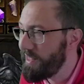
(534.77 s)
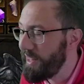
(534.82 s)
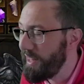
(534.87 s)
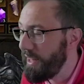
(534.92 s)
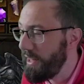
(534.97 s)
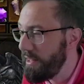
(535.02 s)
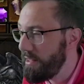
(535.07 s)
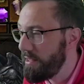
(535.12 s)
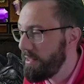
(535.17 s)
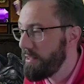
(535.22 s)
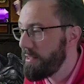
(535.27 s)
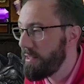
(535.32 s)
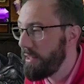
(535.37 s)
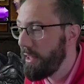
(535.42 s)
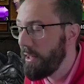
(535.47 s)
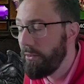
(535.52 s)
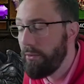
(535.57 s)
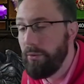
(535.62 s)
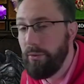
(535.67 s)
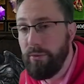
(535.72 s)
easier to
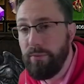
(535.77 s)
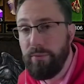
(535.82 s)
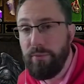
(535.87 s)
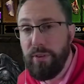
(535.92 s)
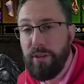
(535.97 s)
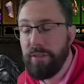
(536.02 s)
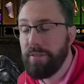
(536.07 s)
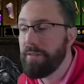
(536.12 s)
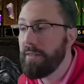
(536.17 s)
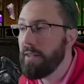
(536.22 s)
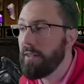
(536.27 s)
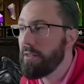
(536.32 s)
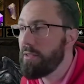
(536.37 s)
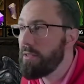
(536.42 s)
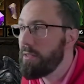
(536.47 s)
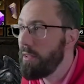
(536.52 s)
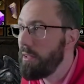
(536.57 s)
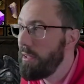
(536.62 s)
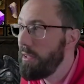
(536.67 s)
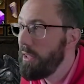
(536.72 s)
get through the Rift
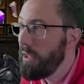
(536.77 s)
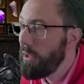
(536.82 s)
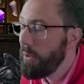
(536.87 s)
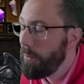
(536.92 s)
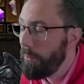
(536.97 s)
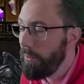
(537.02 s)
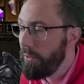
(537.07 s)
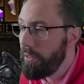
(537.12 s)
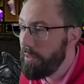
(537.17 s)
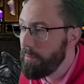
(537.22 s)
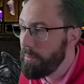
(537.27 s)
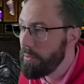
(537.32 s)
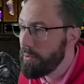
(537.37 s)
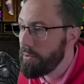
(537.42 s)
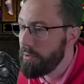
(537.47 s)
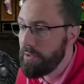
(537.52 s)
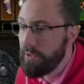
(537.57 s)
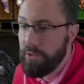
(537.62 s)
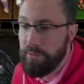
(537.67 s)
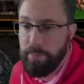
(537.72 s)
actually with the
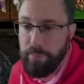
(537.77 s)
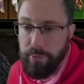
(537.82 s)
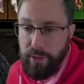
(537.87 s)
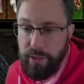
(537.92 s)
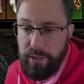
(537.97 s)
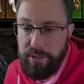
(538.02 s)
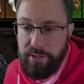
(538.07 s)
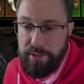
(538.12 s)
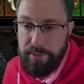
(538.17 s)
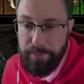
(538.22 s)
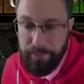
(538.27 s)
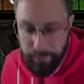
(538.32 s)
Mortix Brace.